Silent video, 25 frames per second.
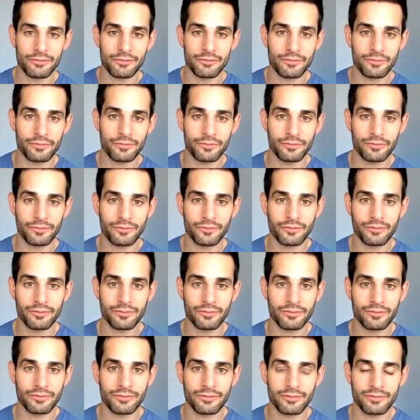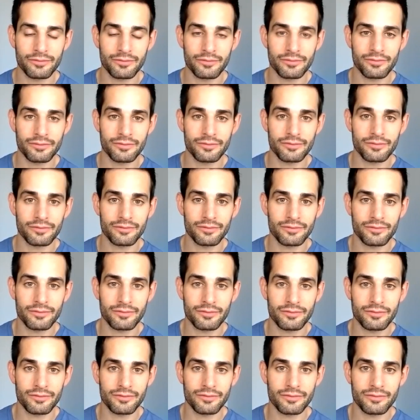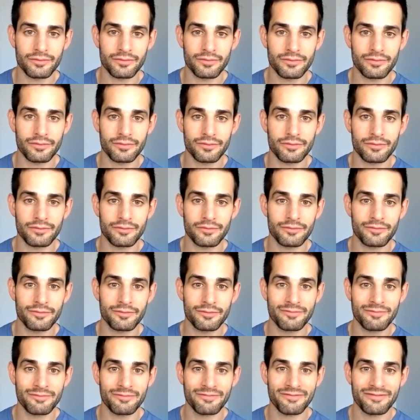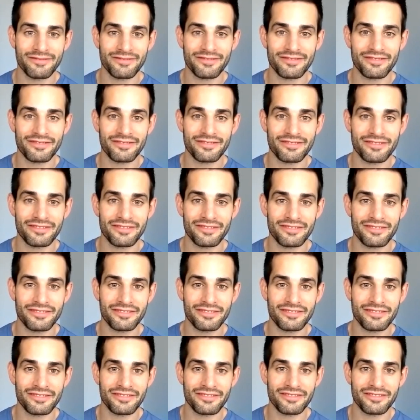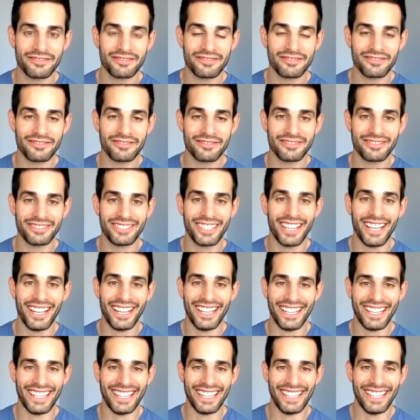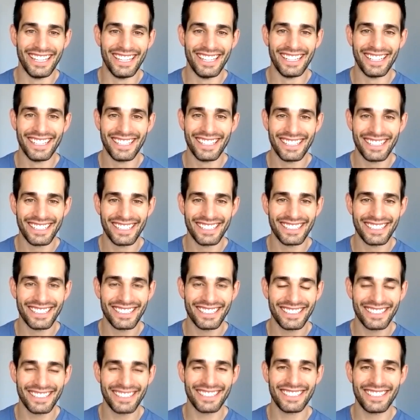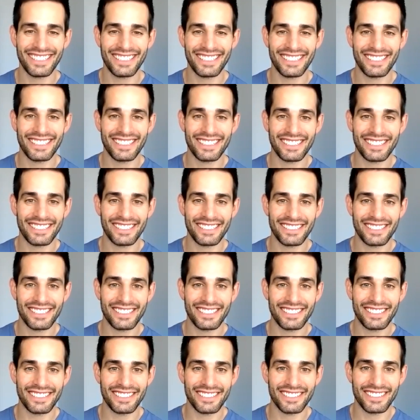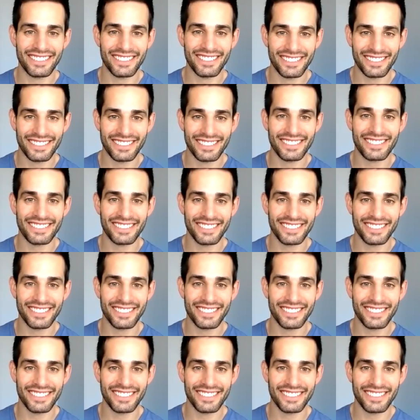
No words are spoken by the person on screen.